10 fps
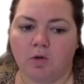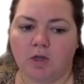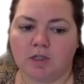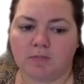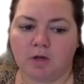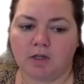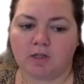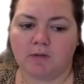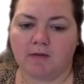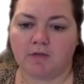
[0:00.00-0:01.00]
the
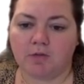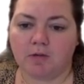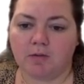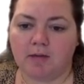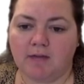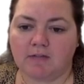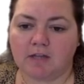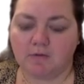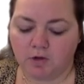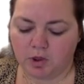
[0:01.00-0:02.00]
smallest, we have 3, we have
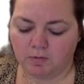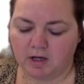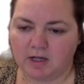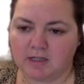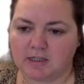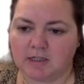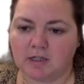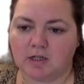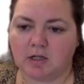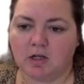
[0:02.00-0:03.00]
several 3s,
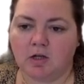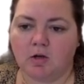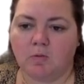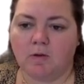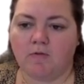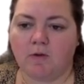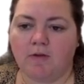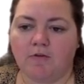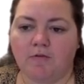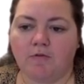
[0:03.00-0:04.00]
we have quite a
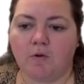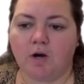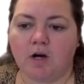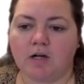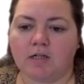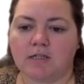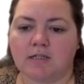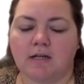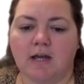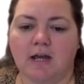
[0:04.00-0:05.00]
few
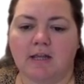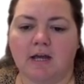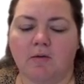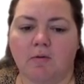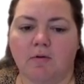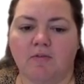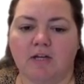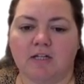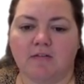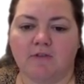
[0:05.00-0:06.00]
4s, and then we're moving
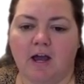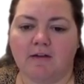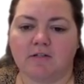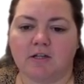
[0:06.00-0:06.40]
into the 5s.